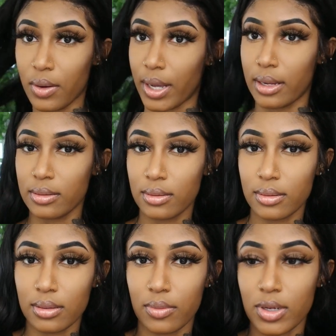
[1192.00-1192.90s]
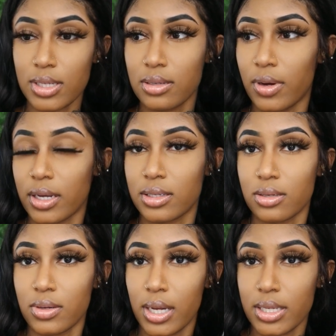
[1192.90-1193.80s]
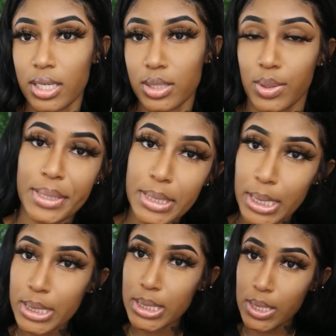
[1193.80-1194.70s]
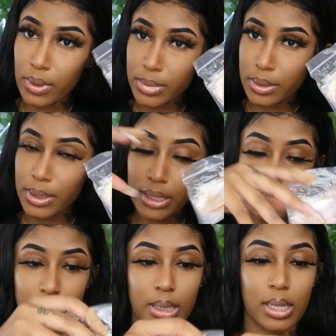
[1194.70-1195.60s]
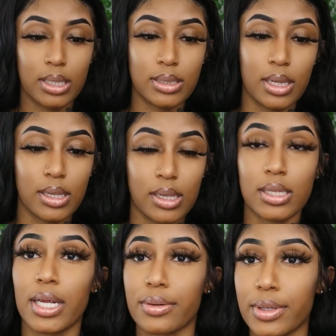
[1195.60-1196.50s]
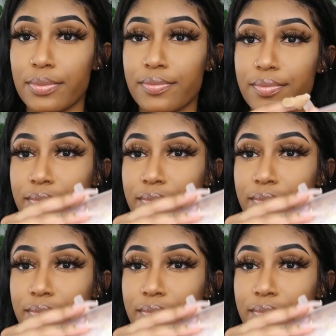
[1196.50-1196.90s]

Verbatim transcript: Okay. I'm trying to see where I can sit you guys. Like, so you guys can see what I'm doing. I don't know.